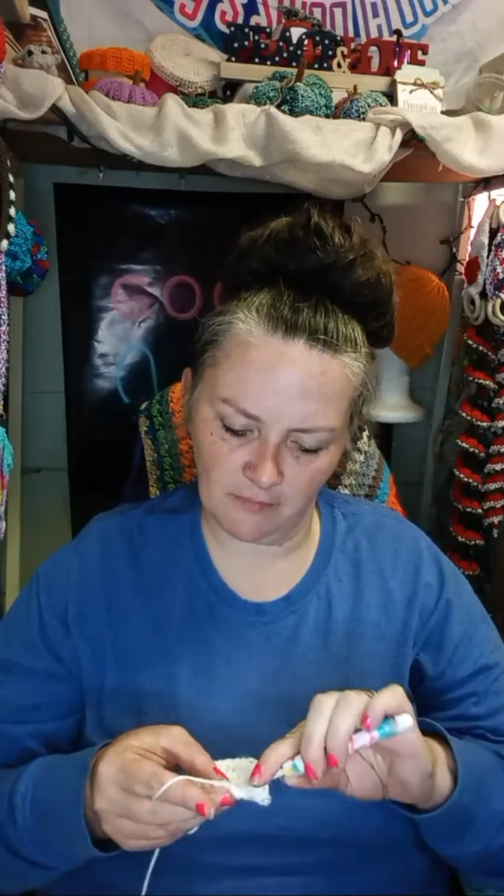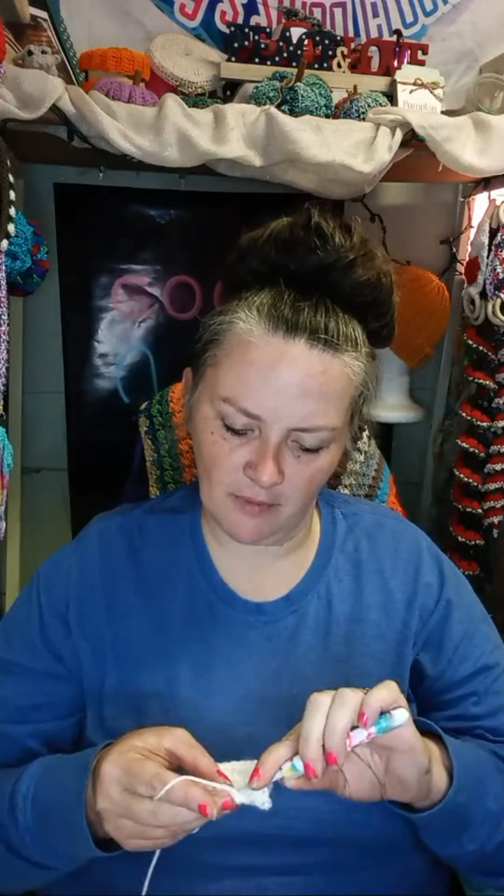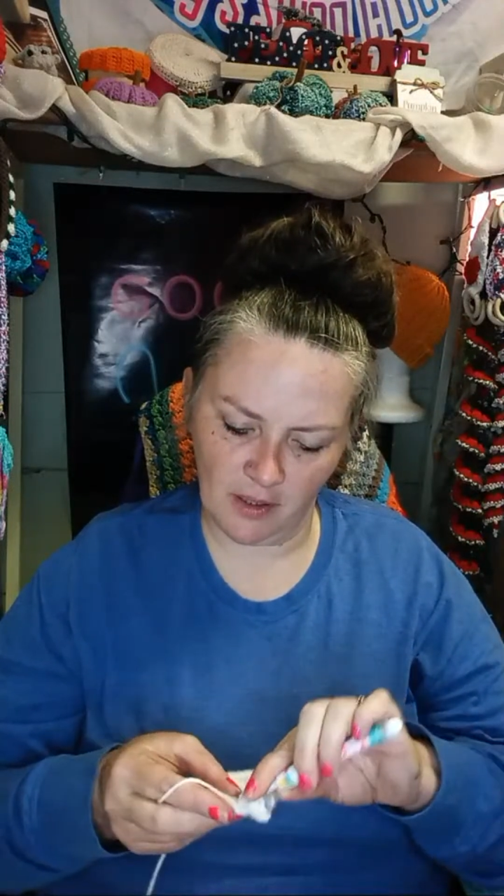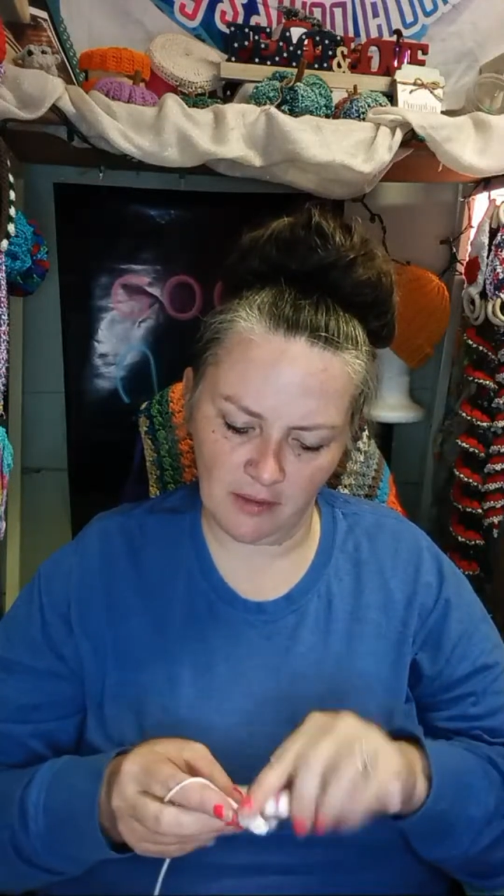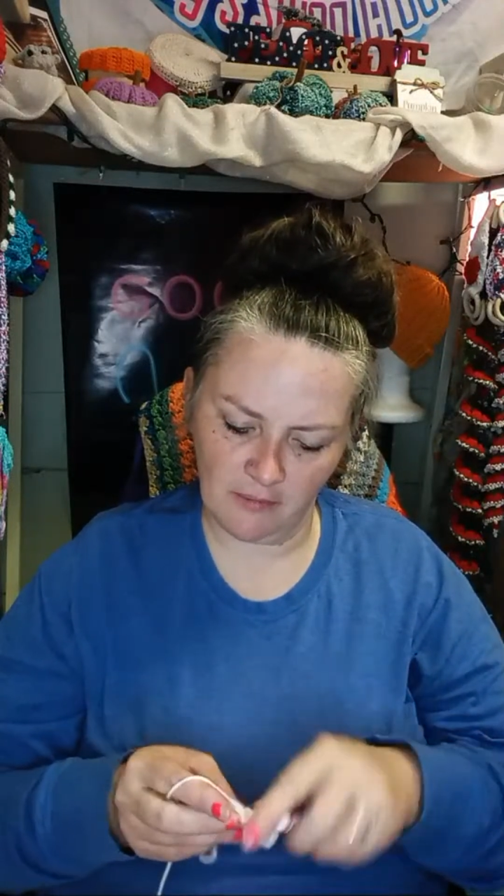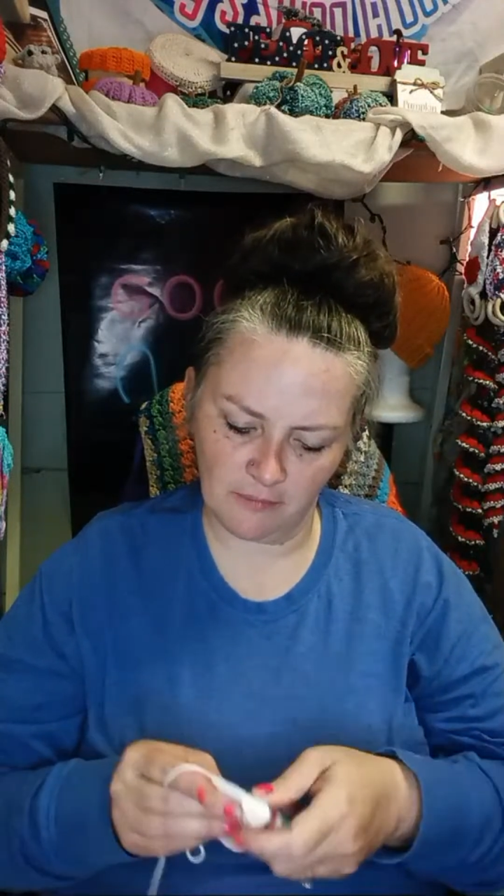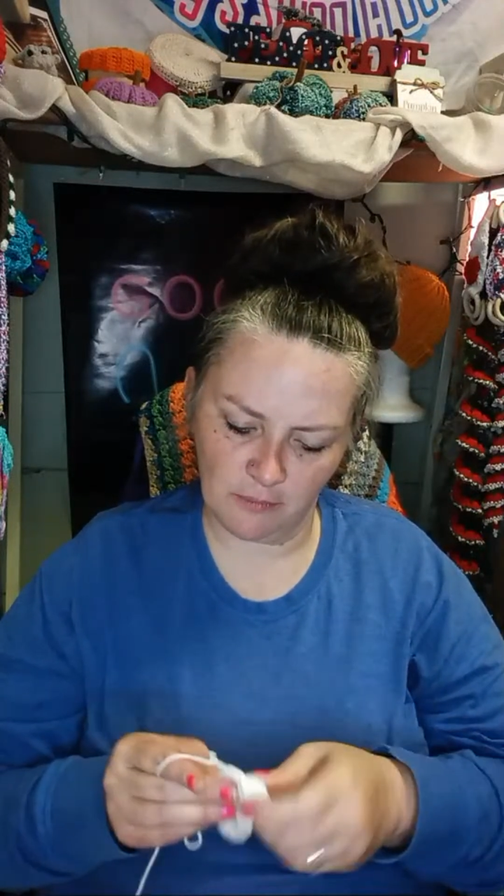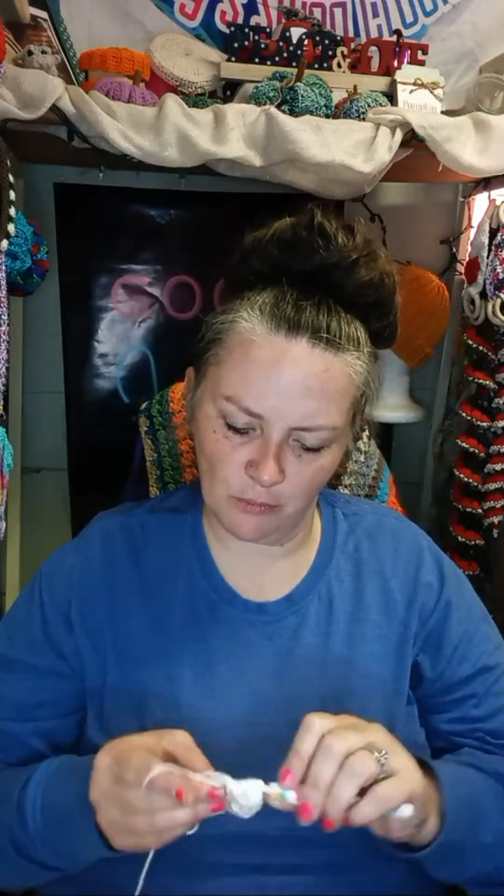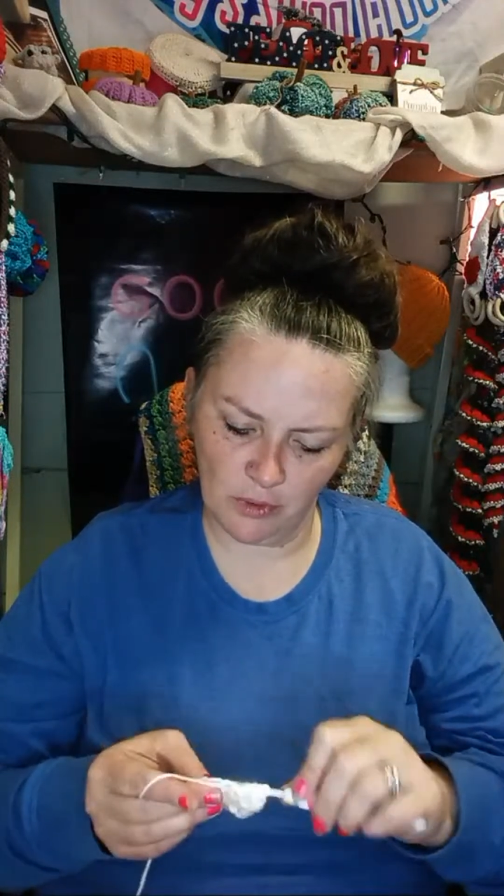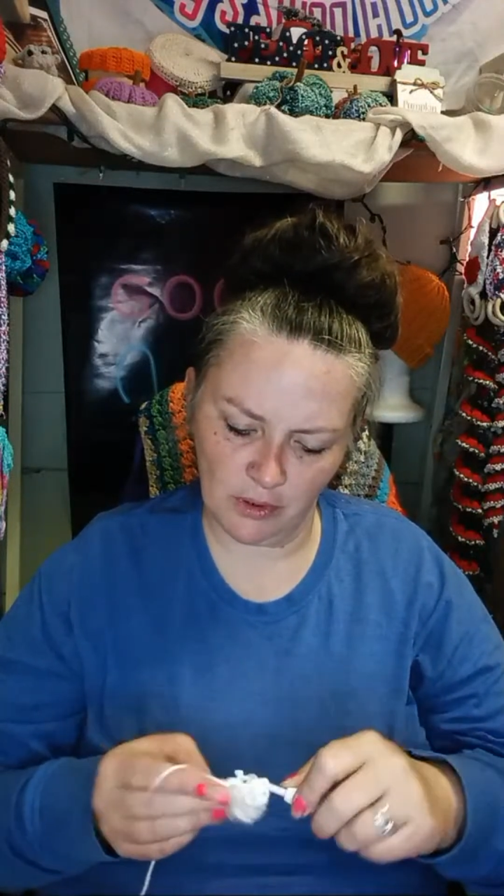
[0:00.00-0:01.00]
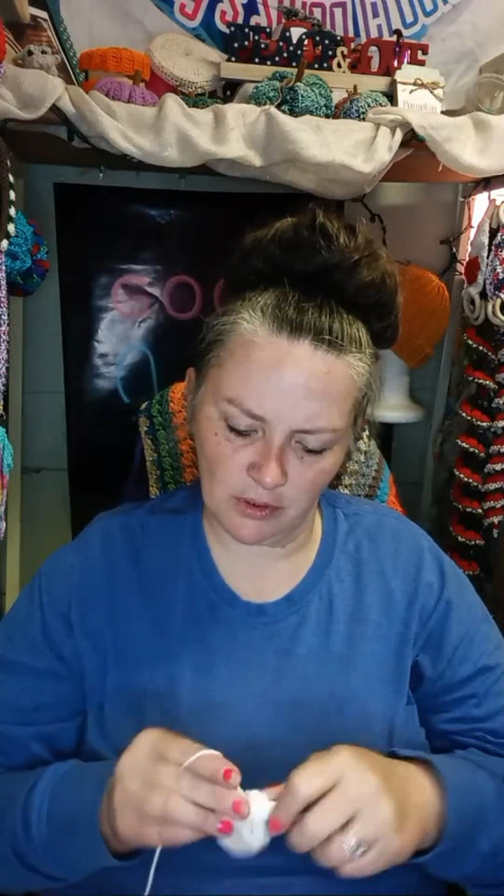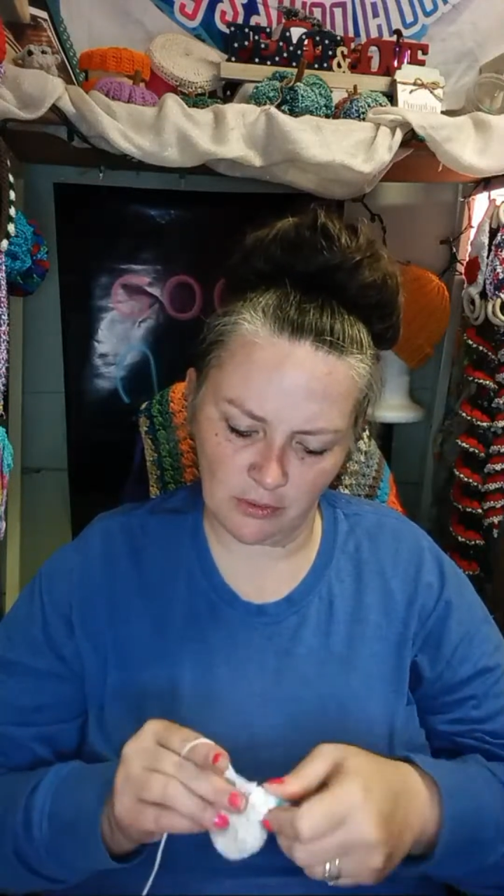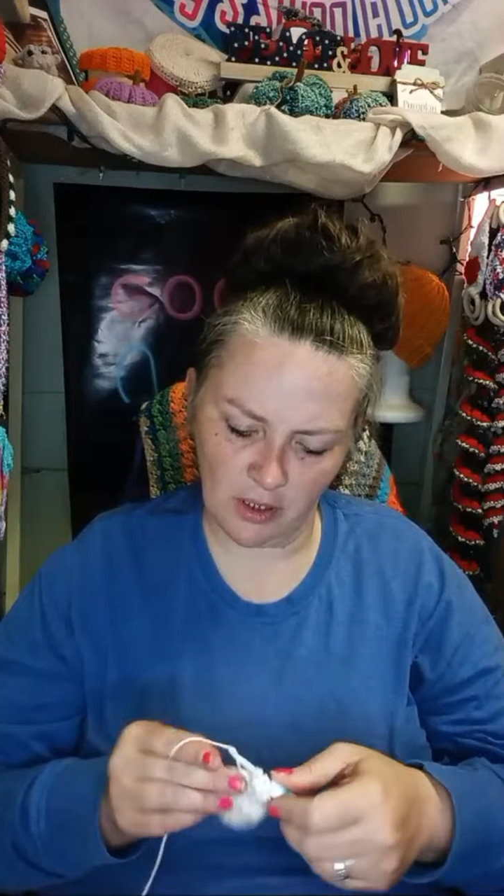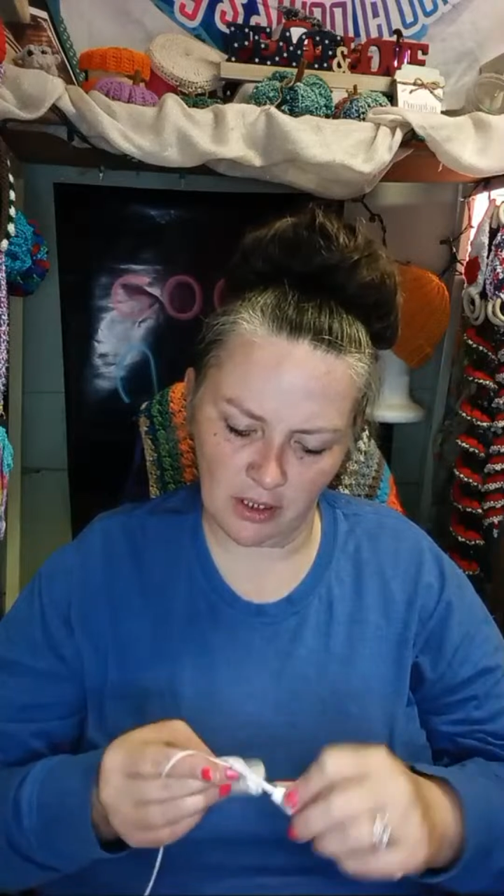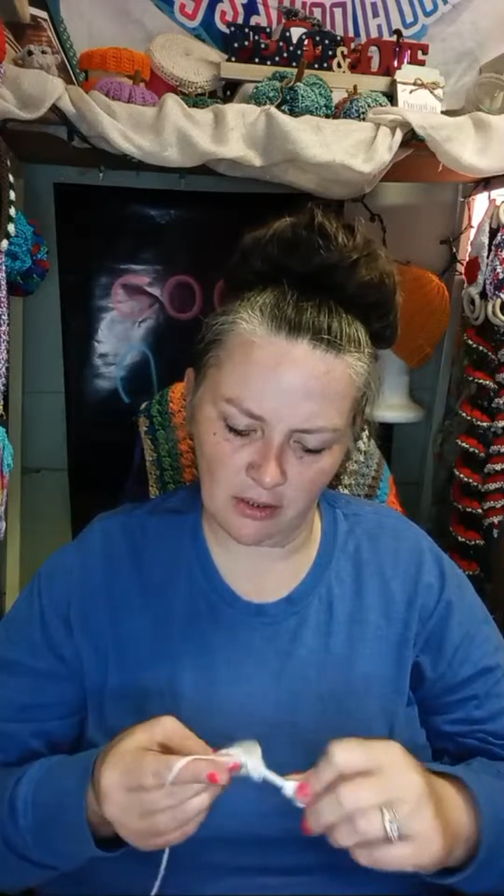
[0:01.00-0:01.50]
have really
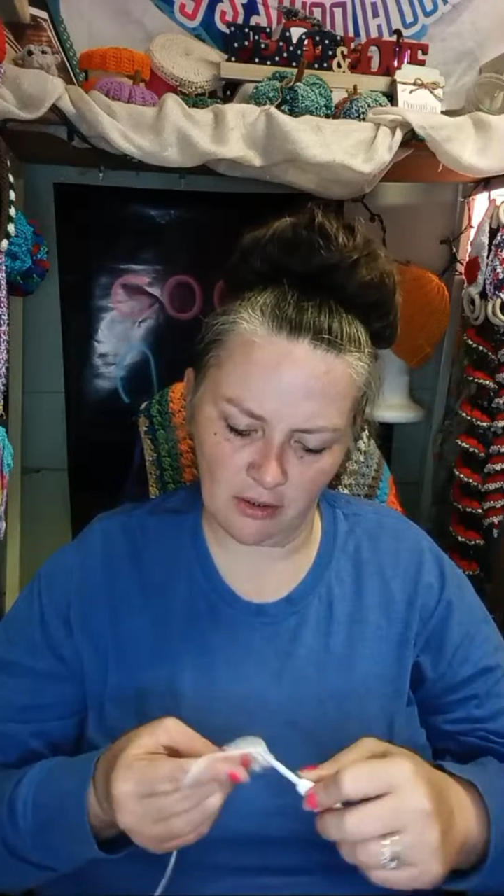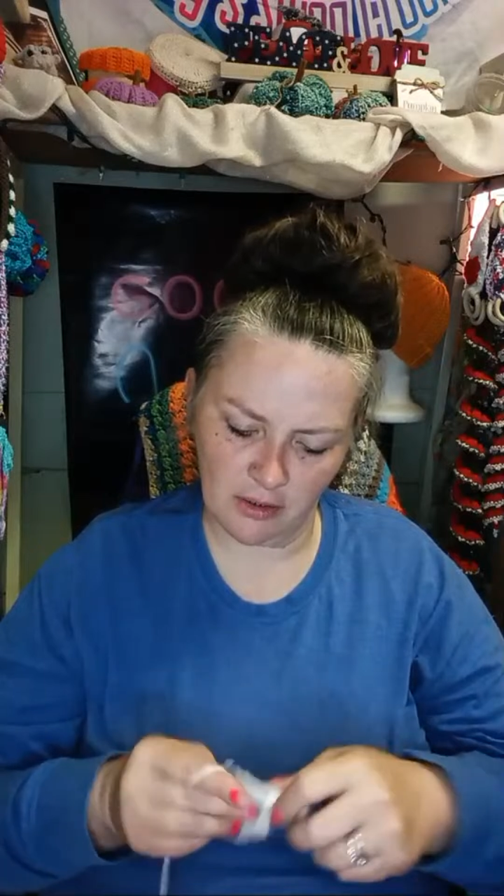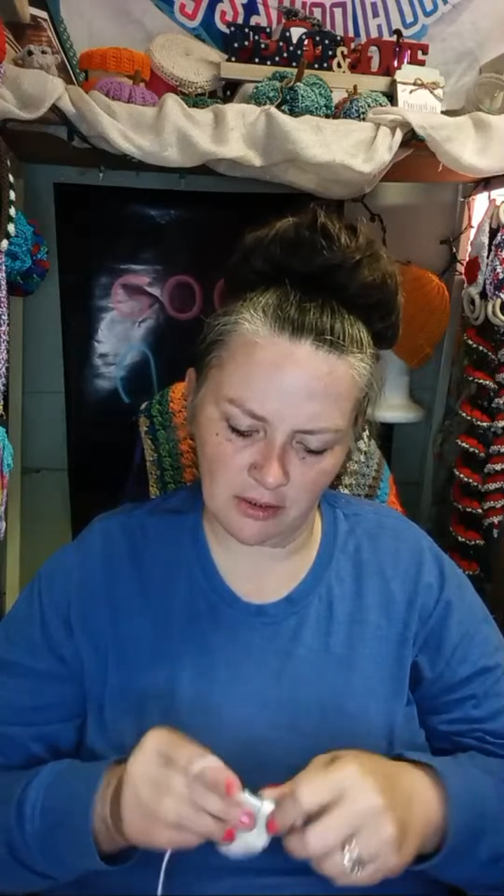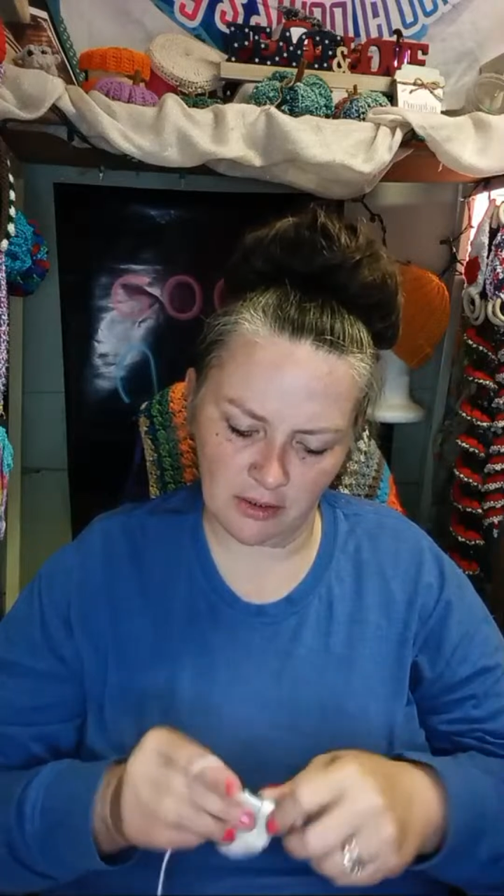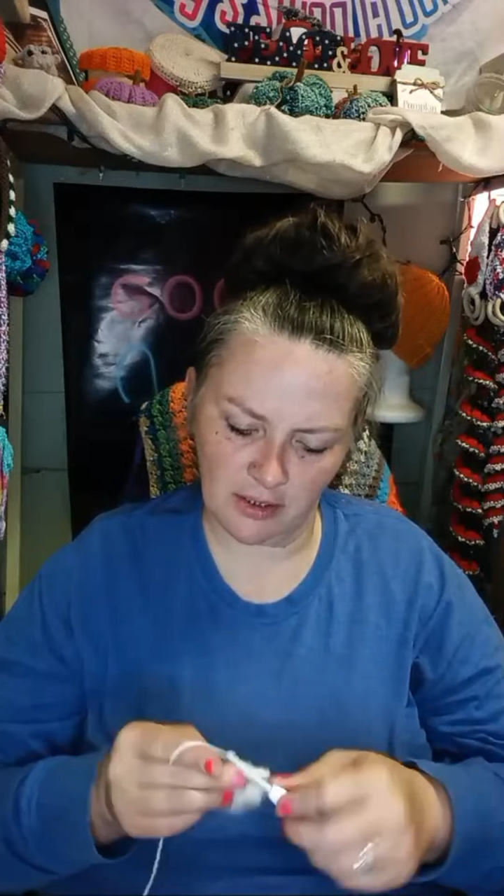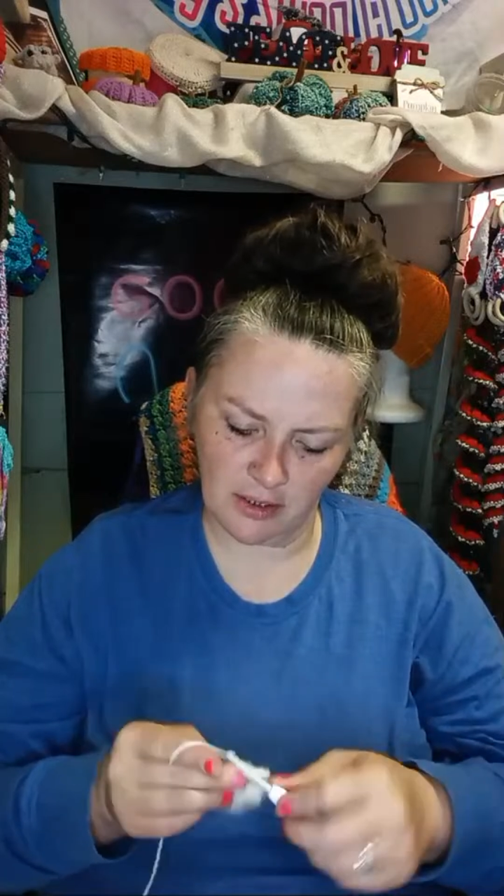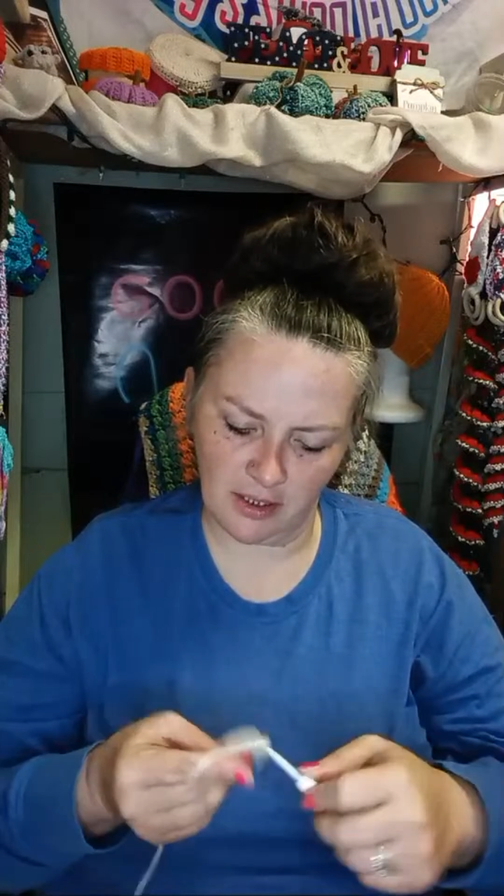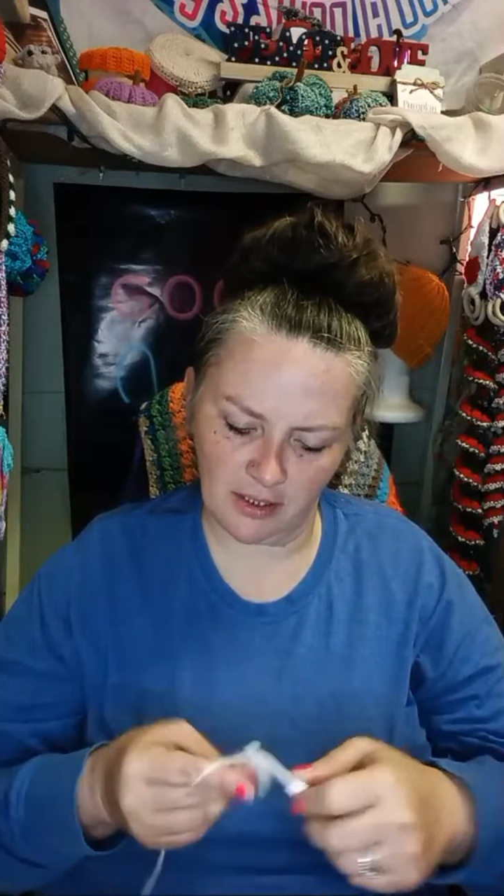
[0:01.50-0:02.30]
tried hard to like